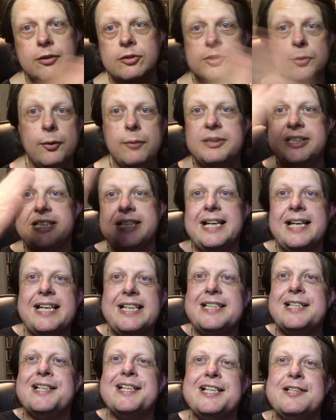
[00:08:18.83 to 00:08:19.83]

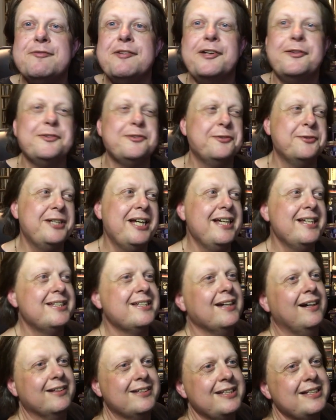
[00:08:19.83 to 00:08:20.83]
his Record Store Day
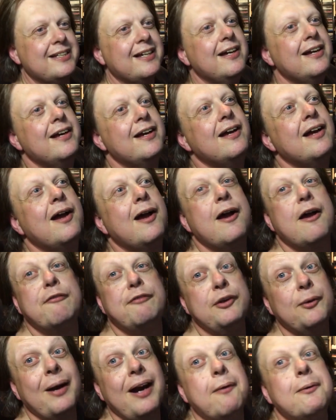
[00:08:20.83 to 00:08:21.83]
started a
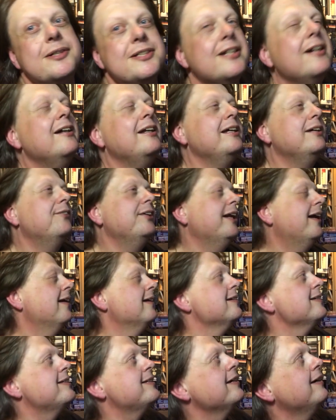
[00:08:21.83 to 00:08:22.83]
few hours earlier than
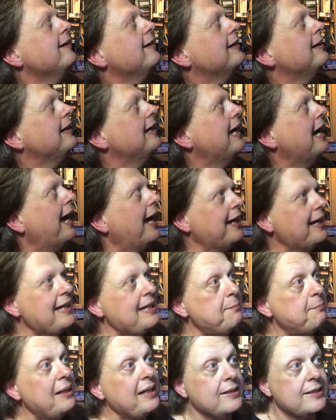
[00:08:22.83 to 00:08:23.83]
ours, and
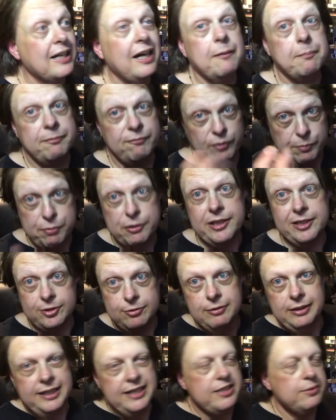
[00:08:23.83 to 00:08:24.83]
he'd picked up the Prince
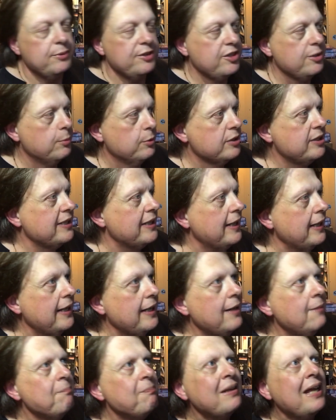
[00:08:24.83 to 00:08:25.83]
release, which you will
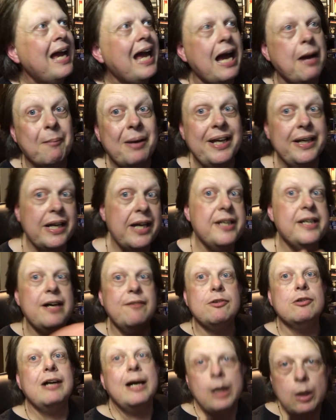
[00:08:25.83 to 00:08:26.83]
see, and then
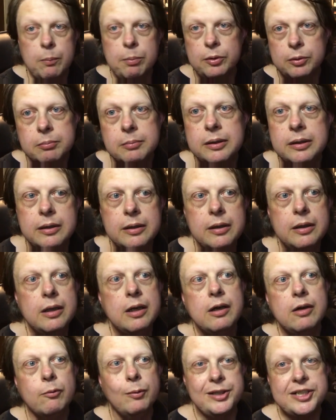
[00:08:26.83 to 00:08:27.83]
another album,
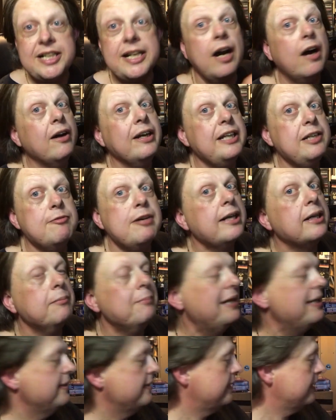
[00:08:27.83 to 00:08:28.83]
which he highly
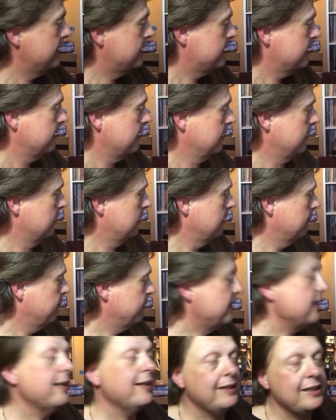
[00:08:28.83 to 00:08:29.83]
recommended,
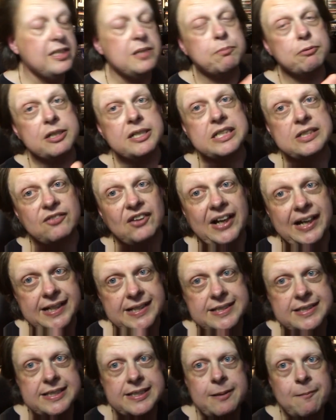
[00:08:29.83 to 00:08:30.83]
particularly to Prince
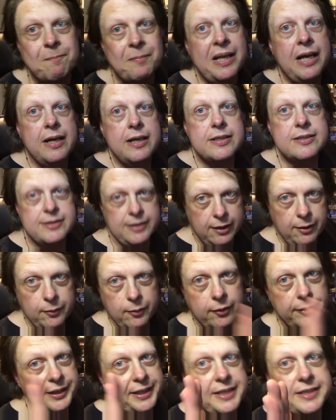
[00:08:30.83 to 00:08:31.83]
fans.
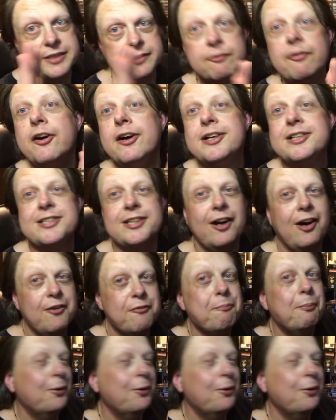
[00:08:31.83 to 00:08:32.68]
So on his advice, I